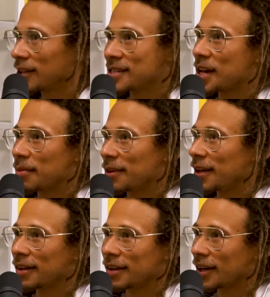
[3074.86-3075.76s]
the same
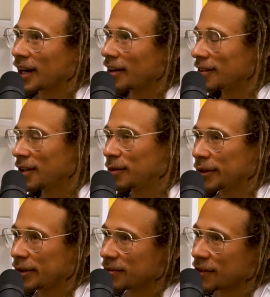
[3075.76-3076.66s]
thing though. I have Neen
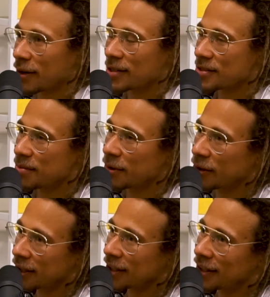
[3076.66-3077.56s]
Williams across the
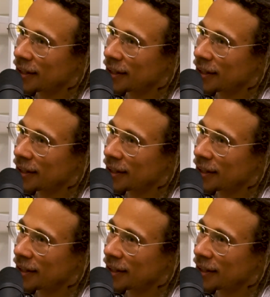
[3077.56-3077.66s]
board.